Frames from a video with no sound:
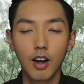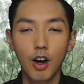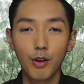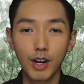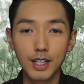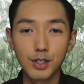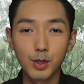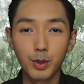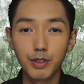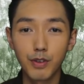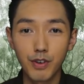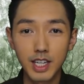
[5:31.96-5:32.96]
Alright, so
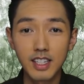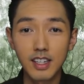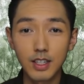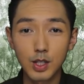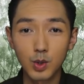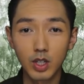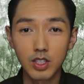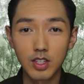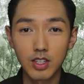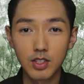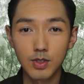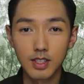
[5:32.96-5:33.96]
we've already done the
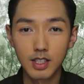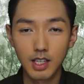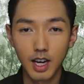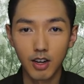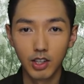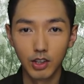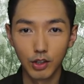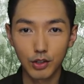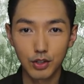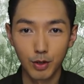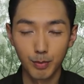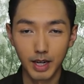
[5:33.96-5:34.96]
swatches to see how it
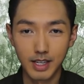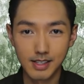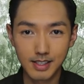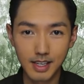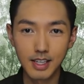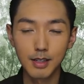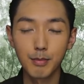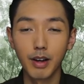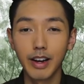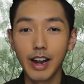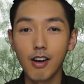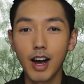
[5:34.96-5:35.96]
looks on my skin,
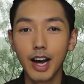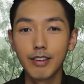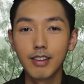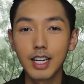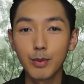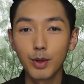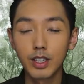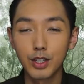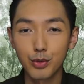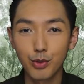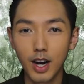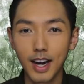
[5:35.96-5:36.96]
but now I really want
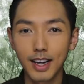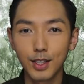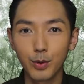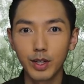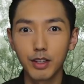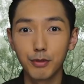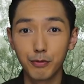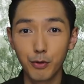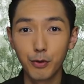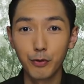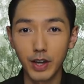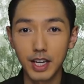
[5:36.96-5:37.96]
to try doing a
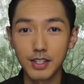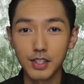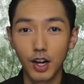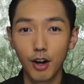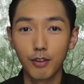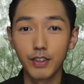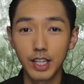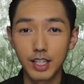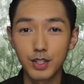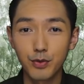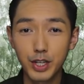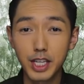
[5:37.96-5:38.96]
full face of
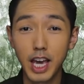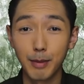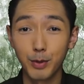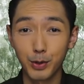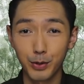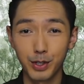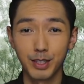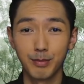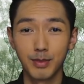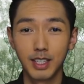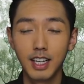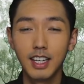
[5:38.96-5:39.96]
Innisfree Camo Cream.
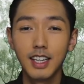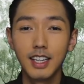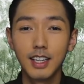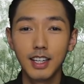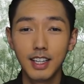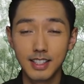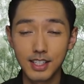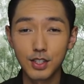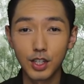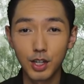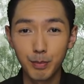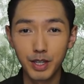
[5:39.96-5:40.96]
Is this
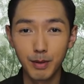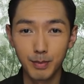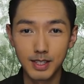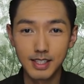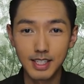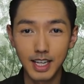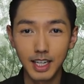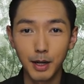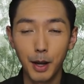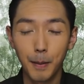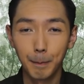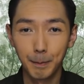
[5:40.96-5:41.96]
gonna be a mistake?
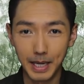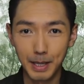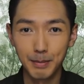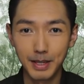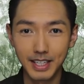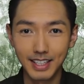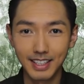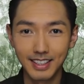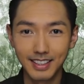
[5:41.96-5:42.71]
Maybe.